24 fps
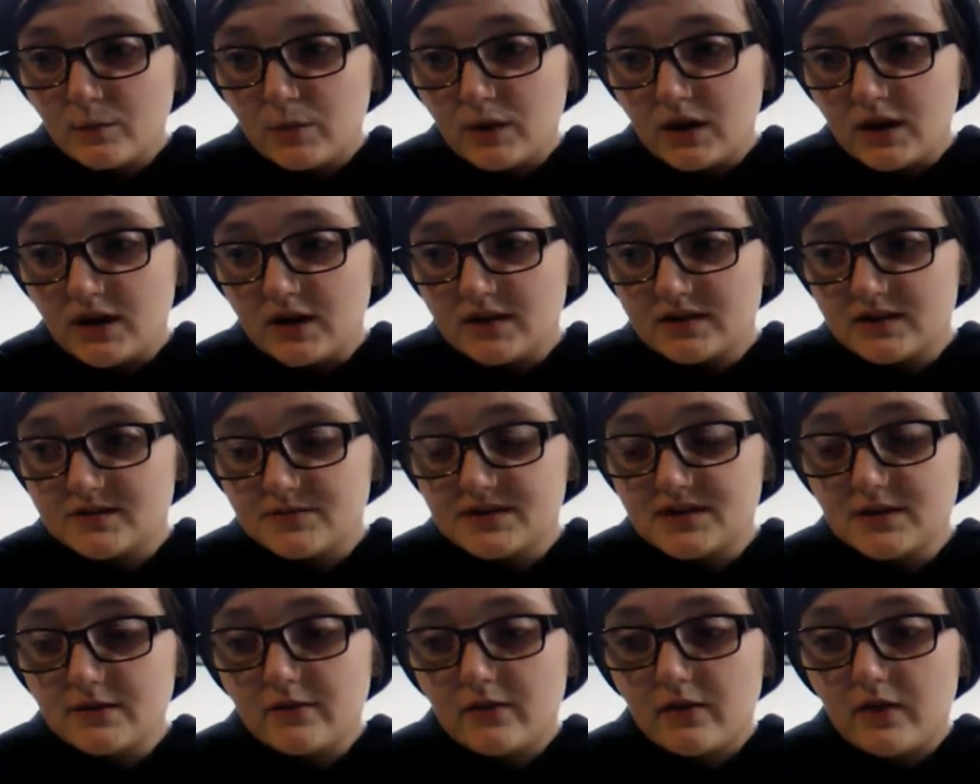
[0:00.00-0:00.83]
But
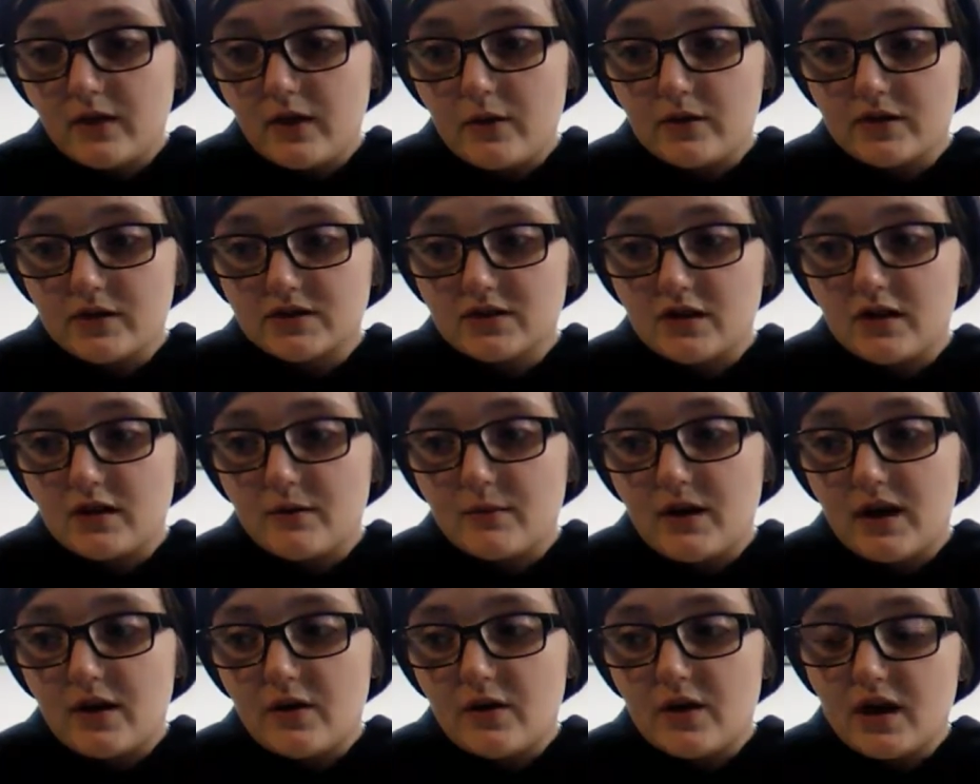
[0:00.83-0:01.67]
specifically I want to talk
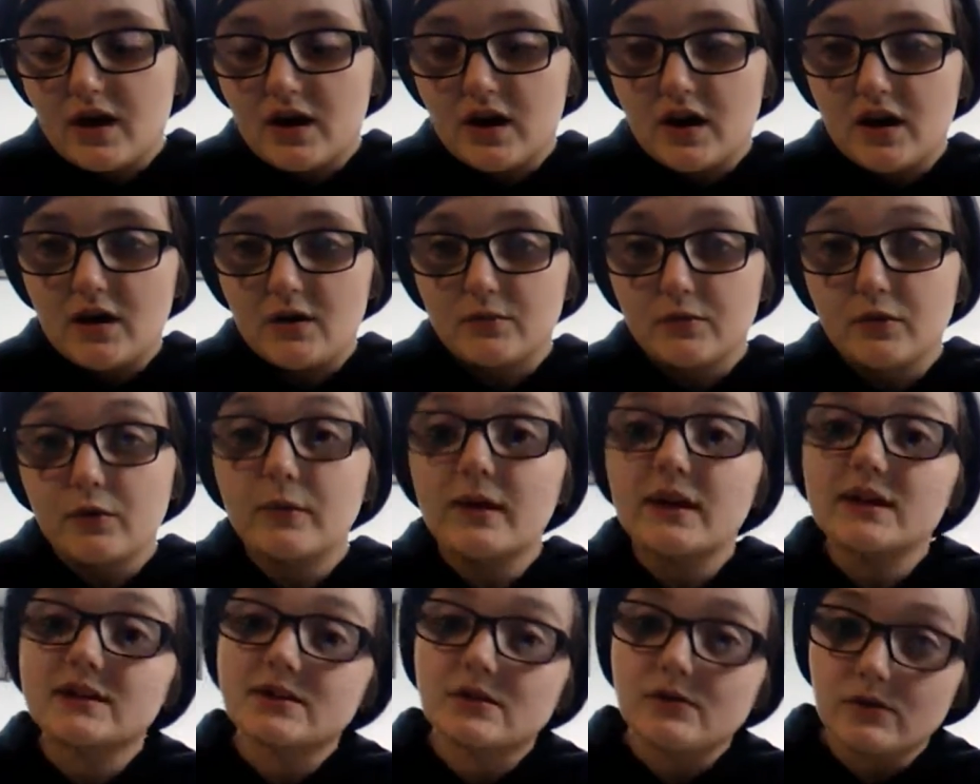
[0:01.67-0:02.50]
about,
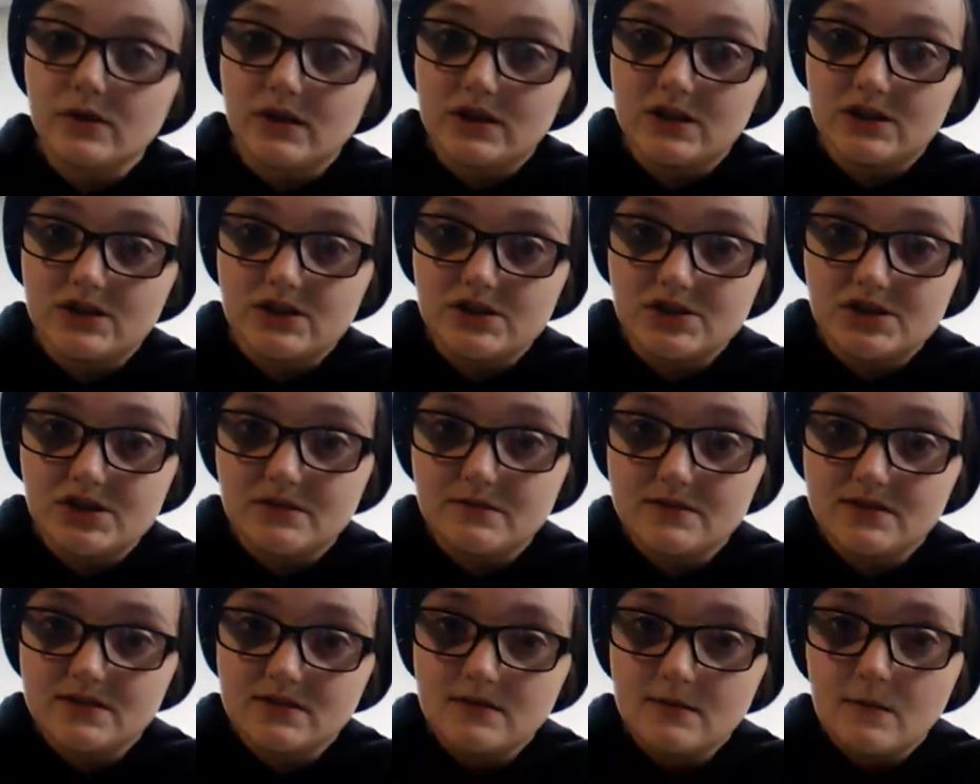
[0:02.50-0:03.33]
romantic
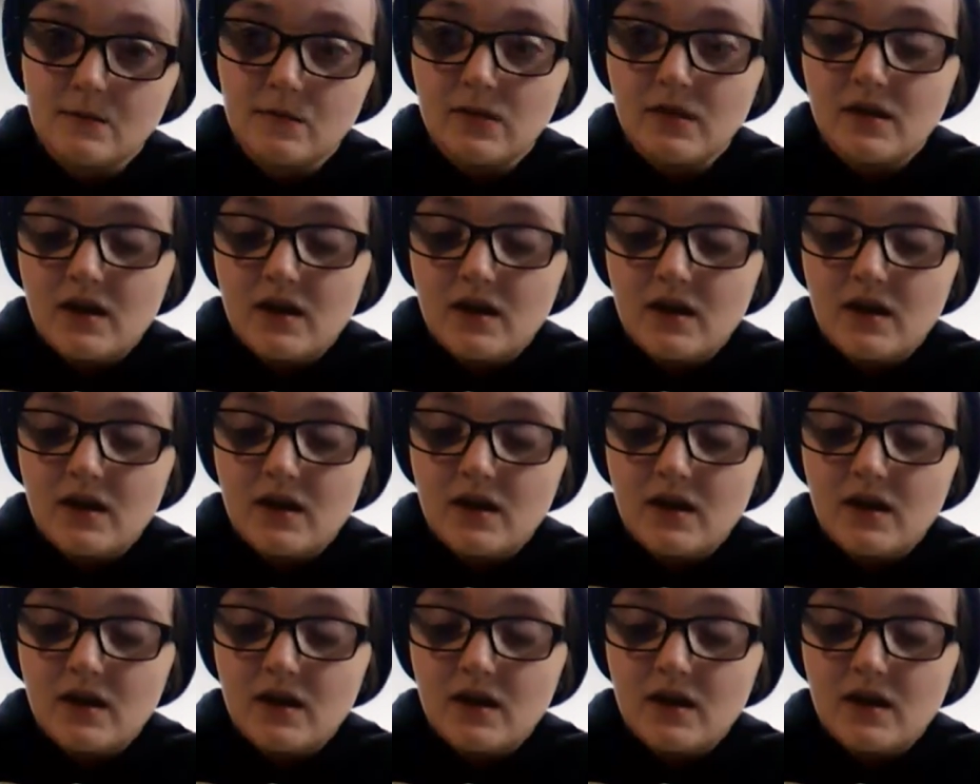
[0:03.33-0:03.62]
relationships.